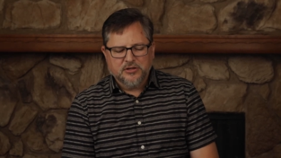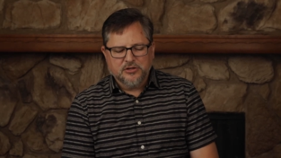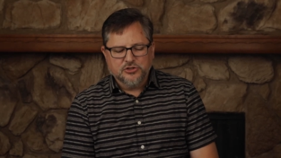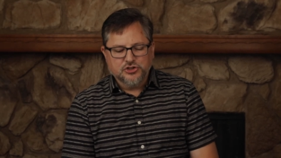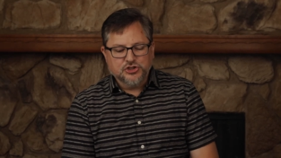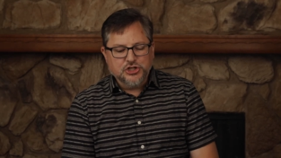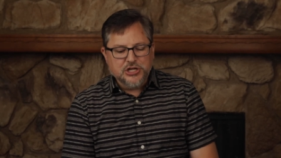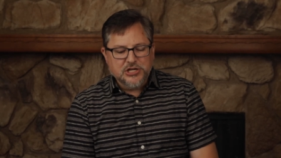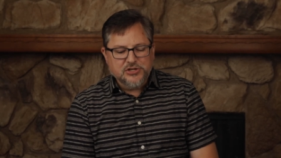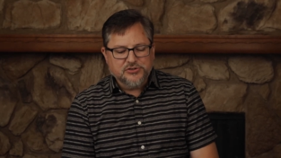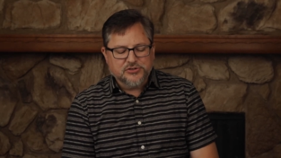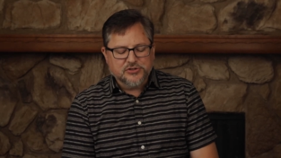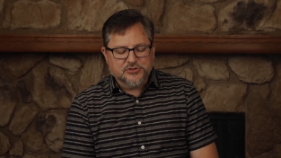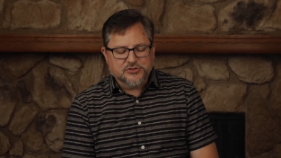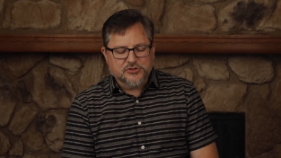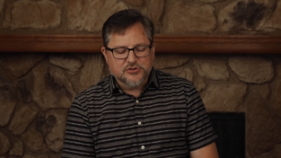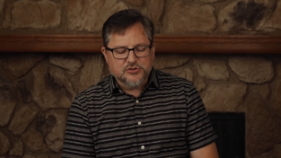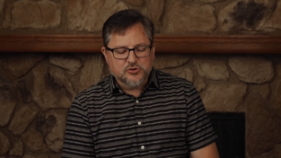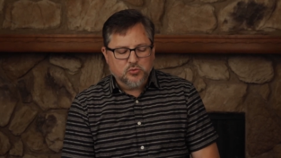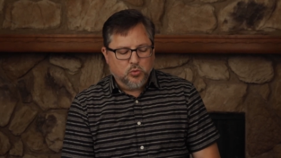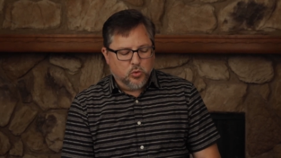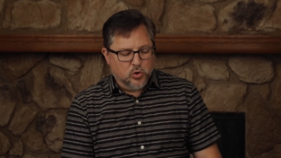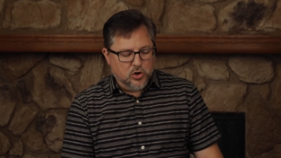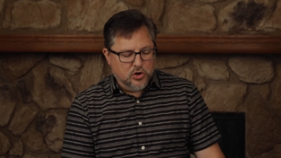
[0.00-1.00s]

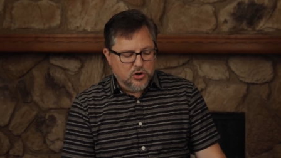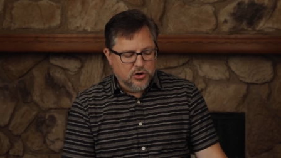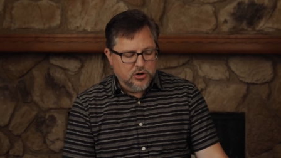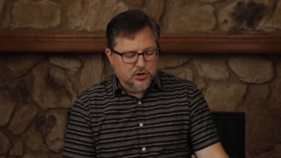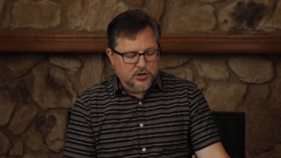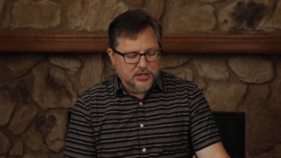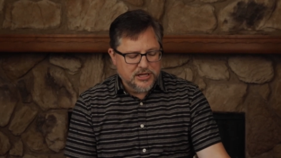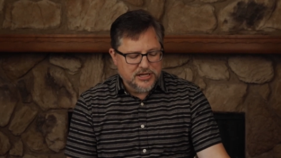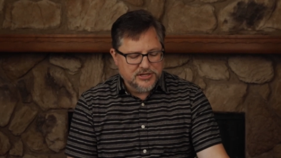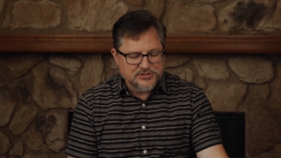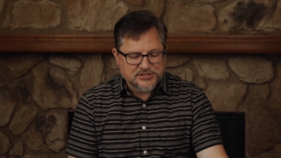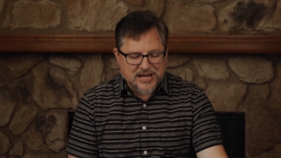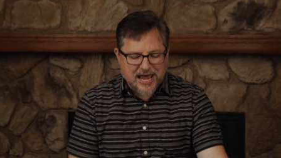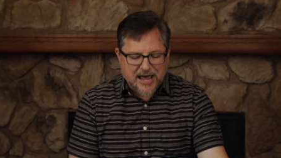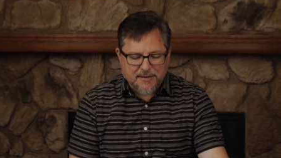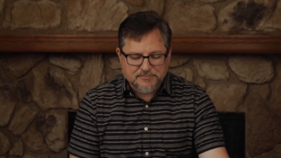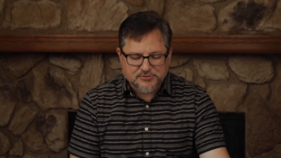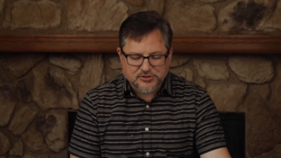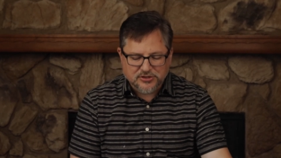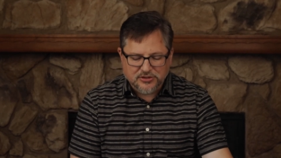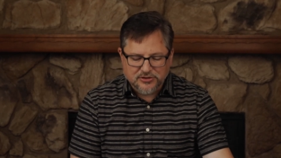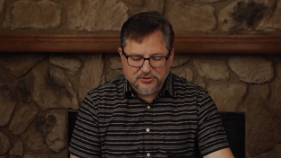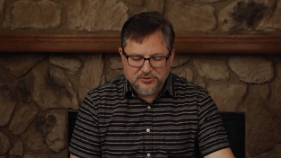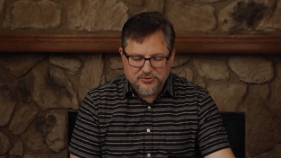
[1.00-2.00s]
Jesus' word is
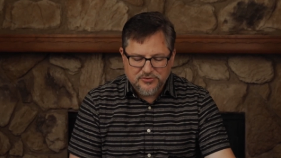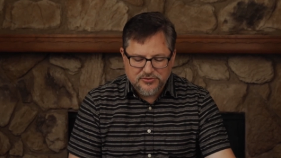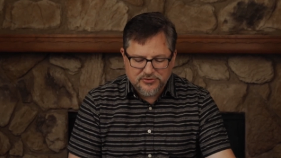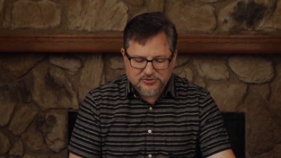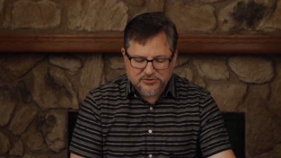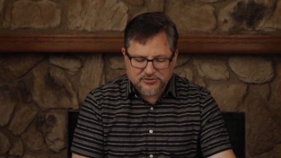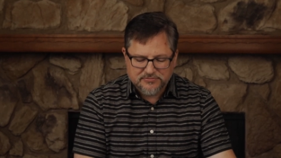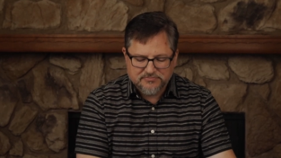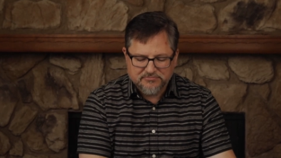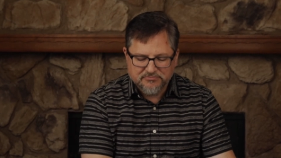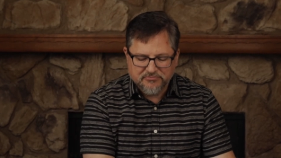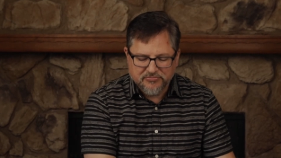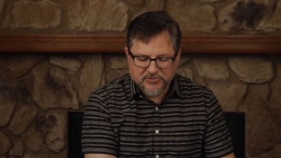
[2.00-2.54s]
absolute.